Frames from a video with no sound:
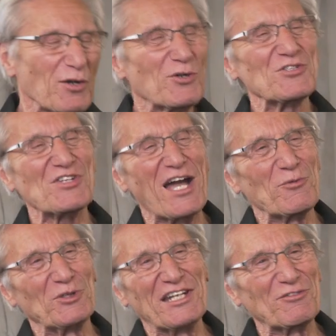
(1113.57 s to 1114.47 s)
Of course, I
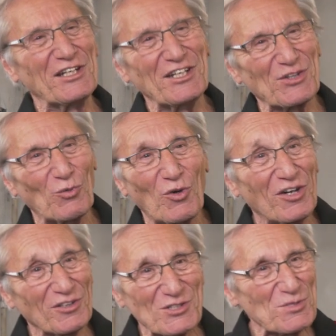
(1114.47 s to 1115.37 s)
would never hit the
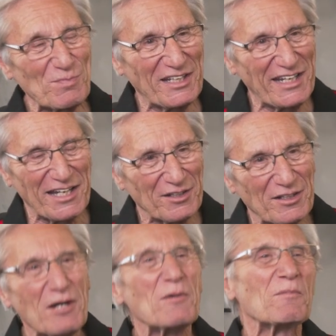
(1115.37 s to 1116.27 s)
wall or spin out,